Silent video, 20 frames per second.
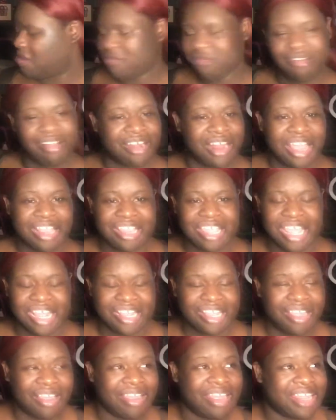But when I texted
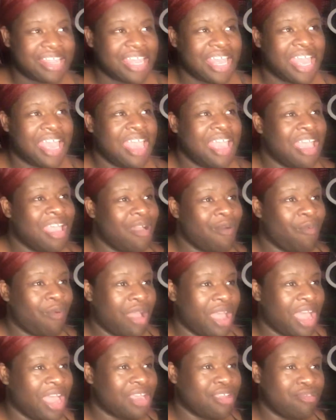him, he said,
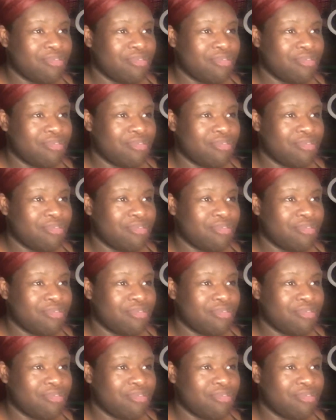well,